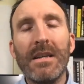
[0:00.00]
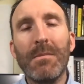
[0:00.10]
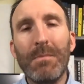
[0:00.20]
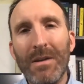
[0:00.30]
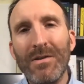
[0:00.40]
to
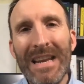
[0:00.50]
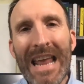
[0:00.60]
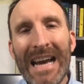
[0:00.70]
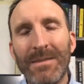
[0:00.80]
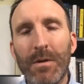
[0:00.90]
build an
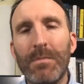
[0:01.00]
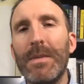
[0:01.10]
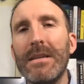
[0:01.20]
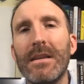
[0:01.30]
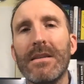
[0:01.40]
expert
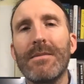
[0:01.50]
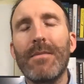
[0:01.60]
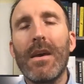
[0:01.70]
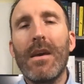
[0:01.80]
business.